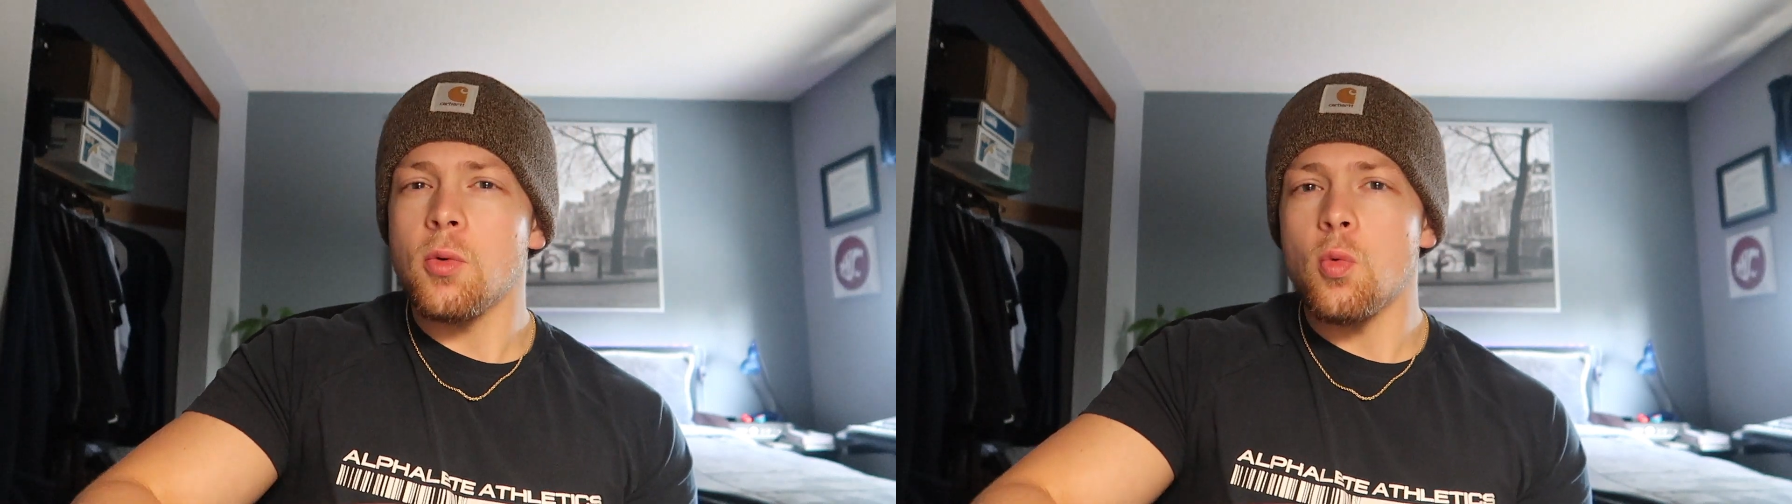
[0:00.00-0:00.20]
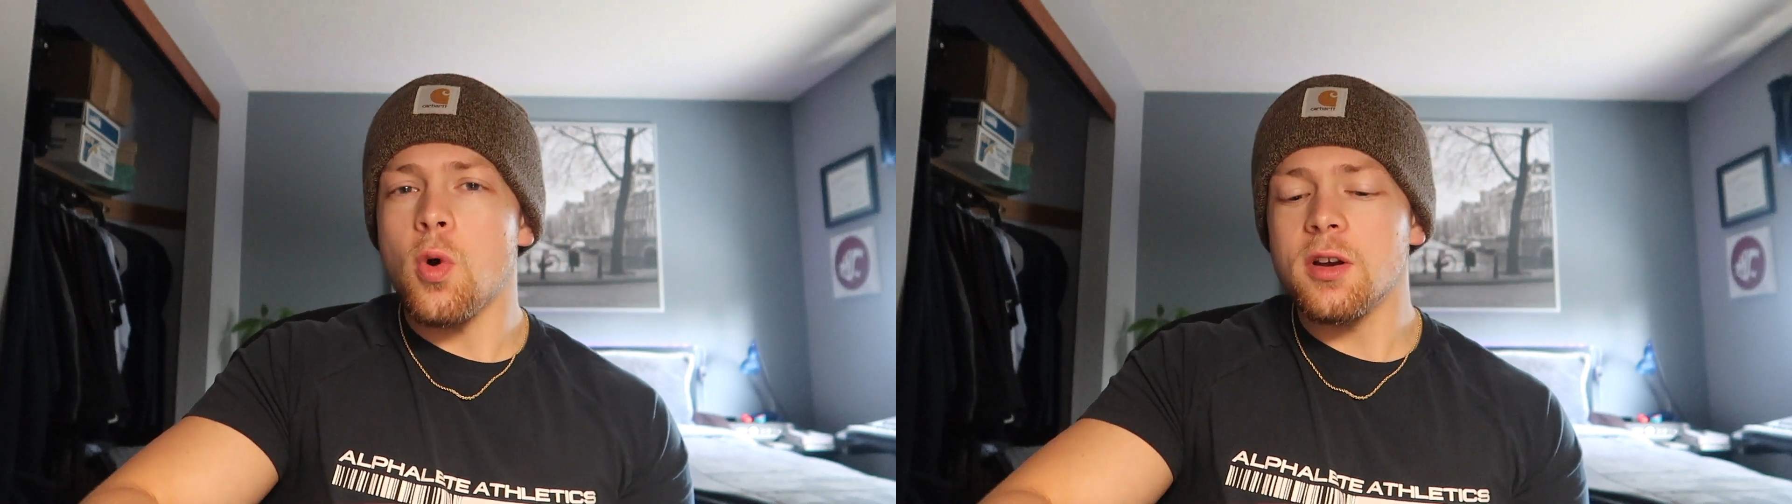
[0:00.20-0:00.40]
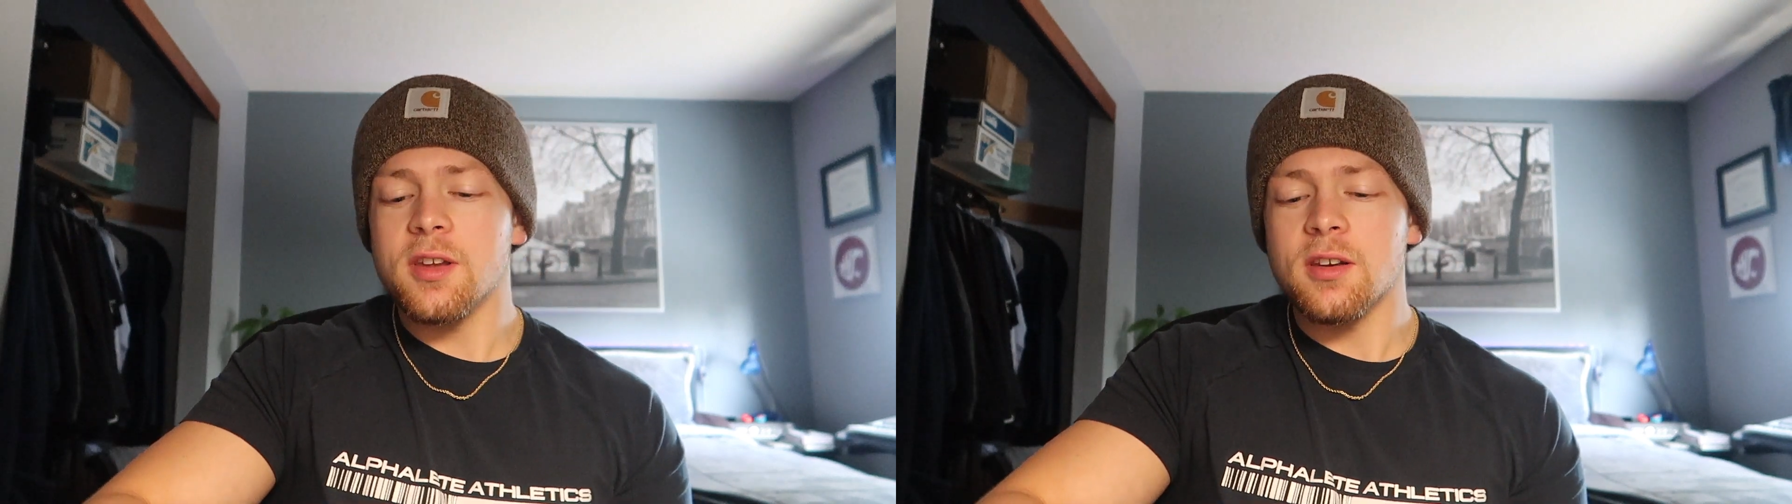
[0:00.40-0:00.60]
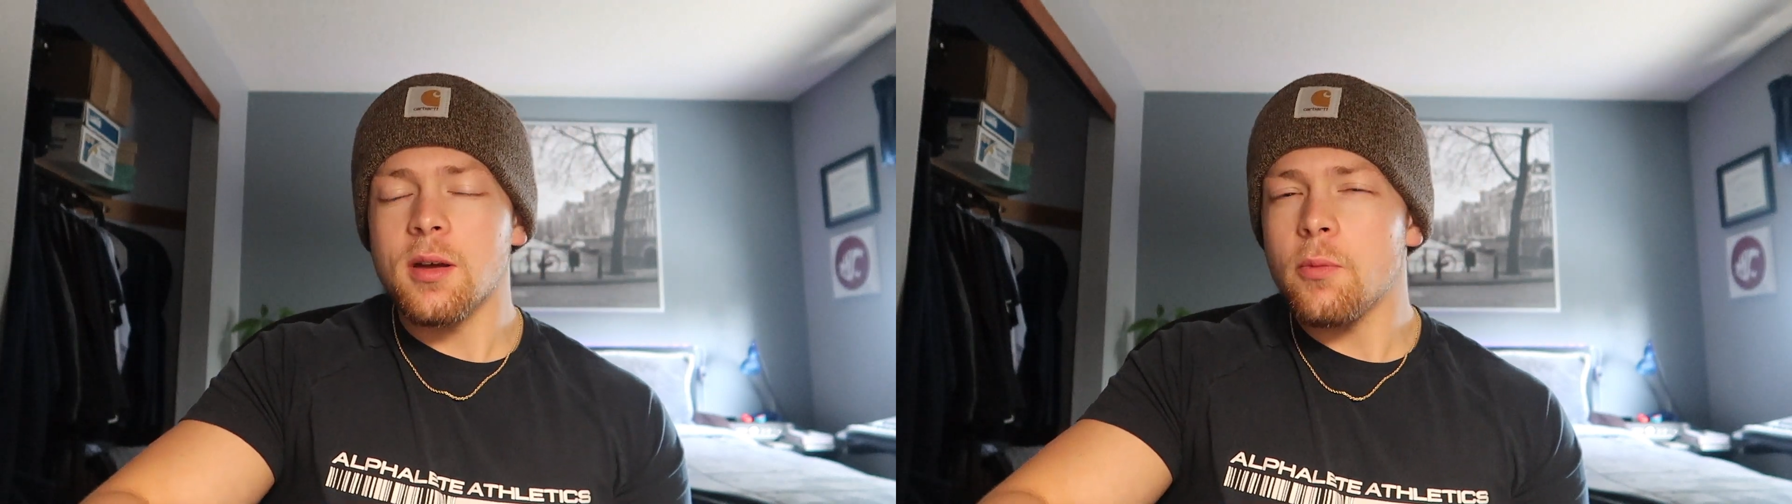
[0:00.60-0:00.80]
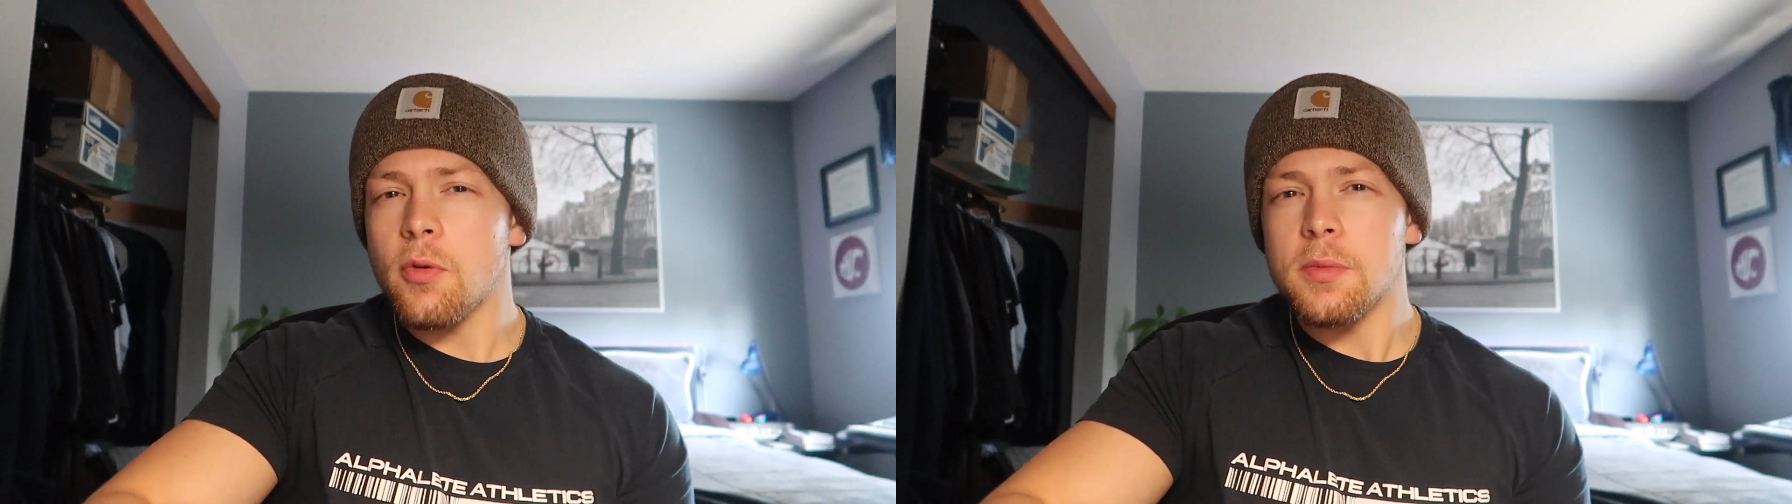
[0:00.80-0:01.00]
what can
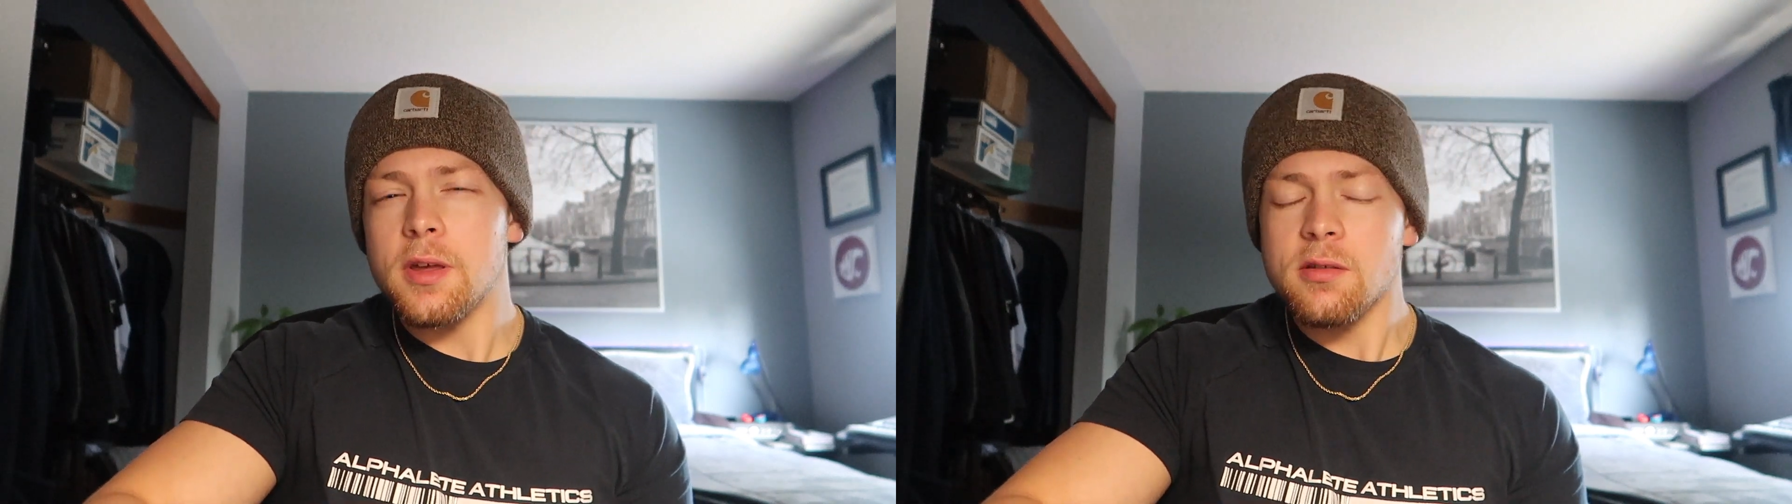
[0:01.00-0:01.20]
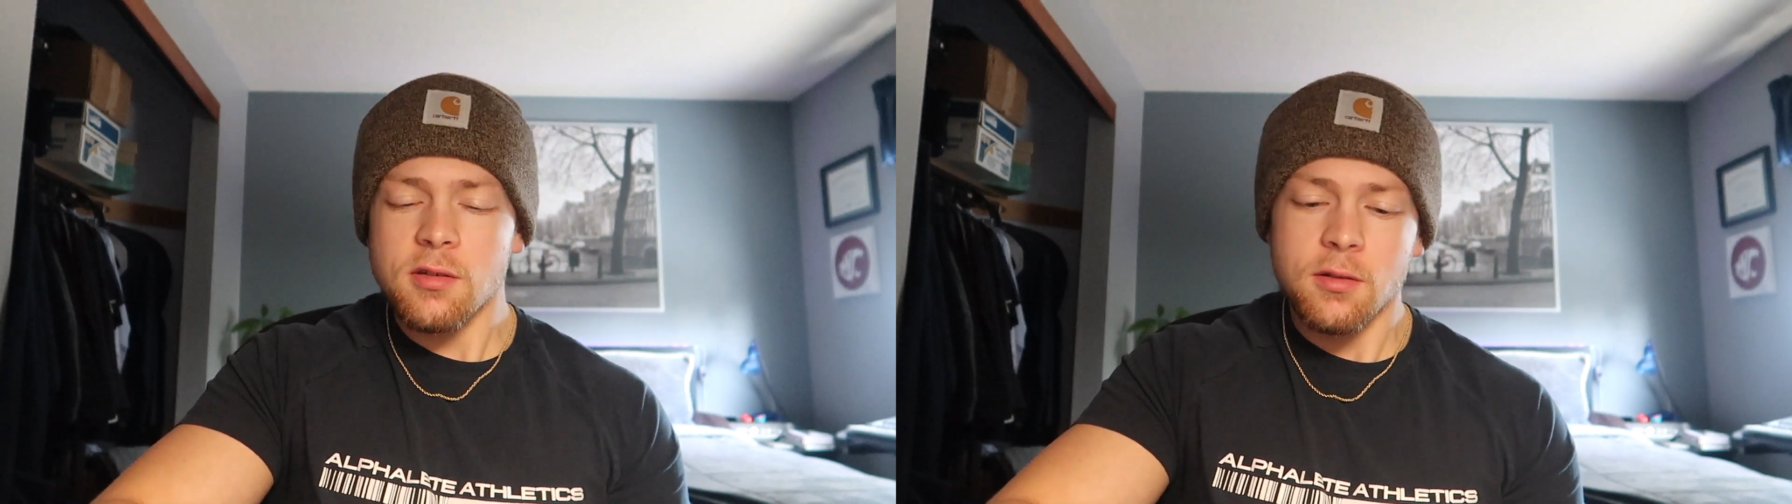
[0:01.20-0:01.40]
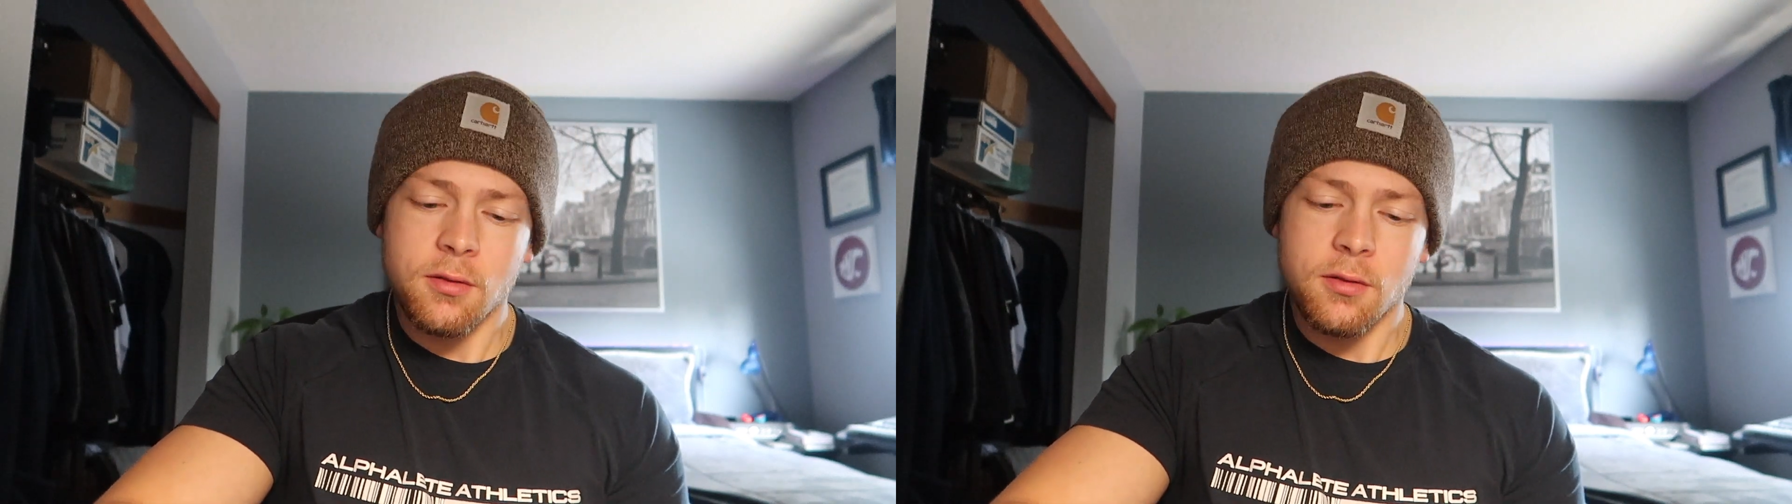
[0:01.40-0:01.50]
come from this.